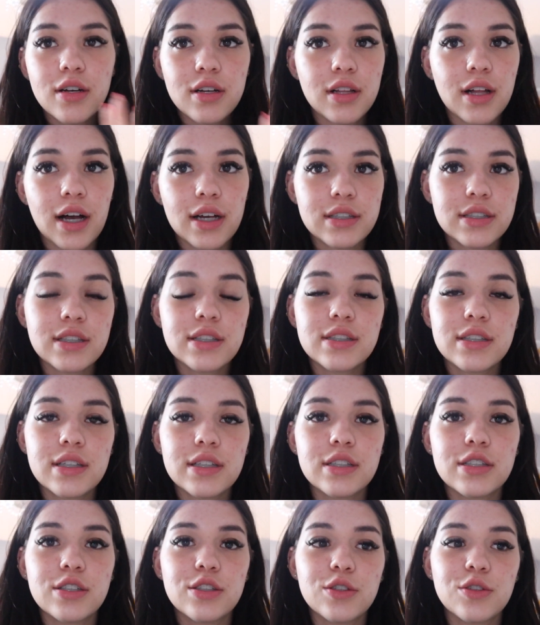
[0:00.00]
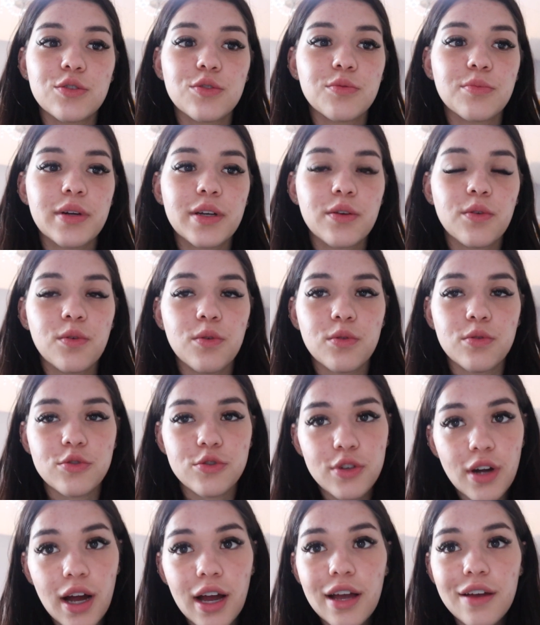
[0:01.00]
classes into my Google
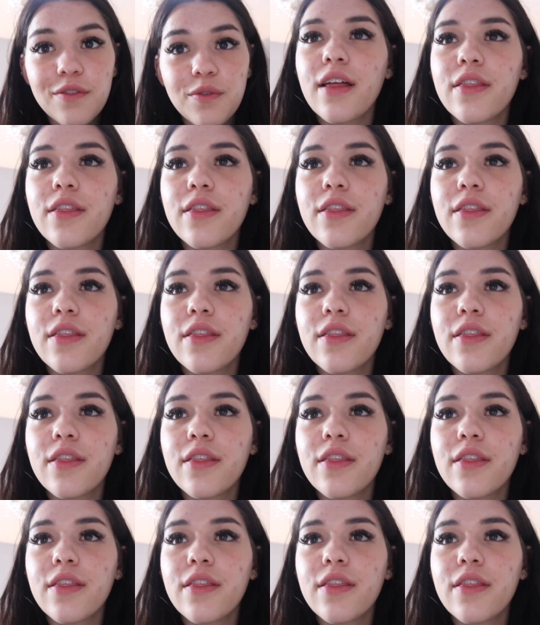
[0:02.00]
Drive,